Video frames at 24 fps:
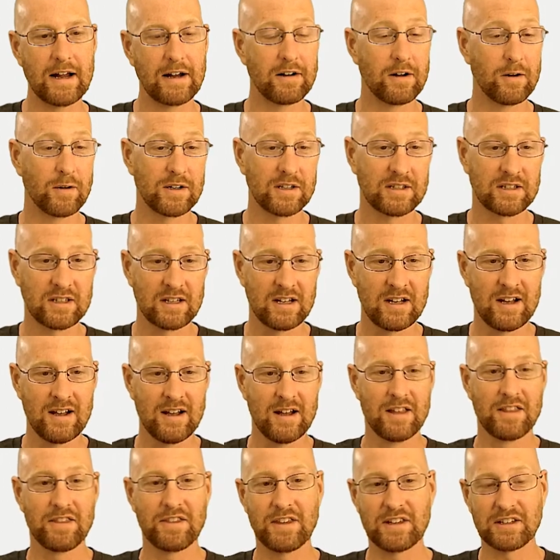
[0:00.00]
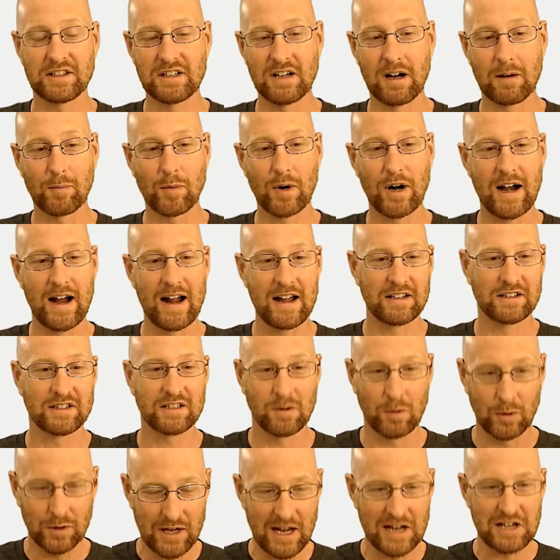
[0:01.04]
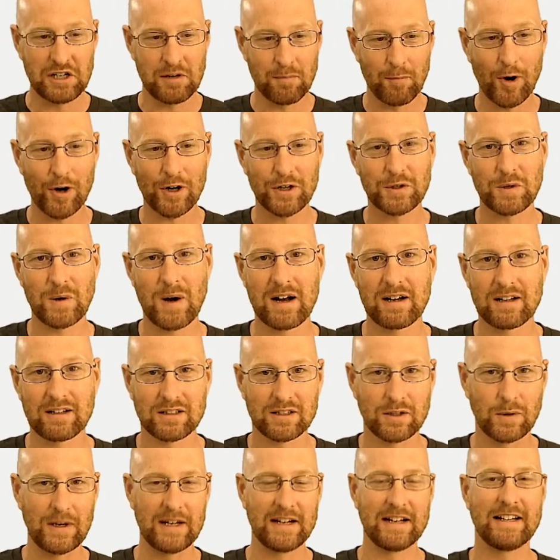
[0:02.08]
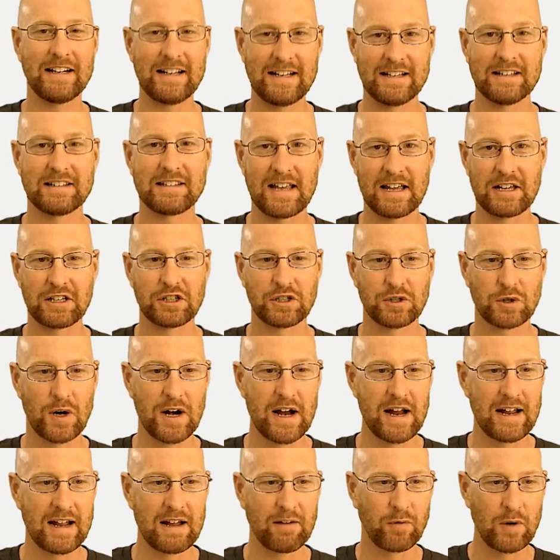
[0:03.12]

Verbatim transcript: Now notice this number has quotation marks around it, so it is a string.